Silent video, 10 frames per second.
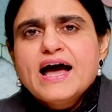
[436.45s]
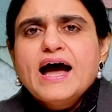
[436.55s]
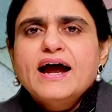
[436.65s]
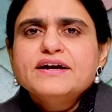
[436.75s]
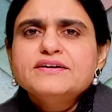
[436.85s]

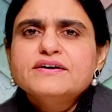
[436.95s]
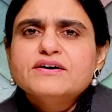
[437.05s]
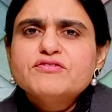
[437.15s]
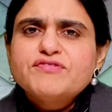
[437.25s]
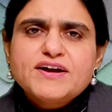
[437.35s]
and
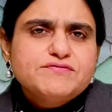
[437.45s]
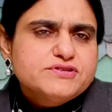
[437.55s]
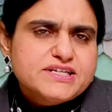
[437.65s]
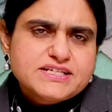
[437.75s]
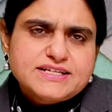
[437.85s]
5
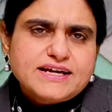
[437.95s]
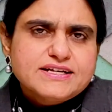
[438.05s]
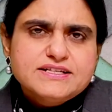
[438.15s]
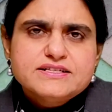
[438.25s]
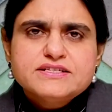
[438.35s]
to 6
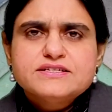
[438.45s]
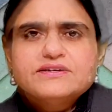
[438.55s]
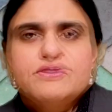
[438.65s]
cycles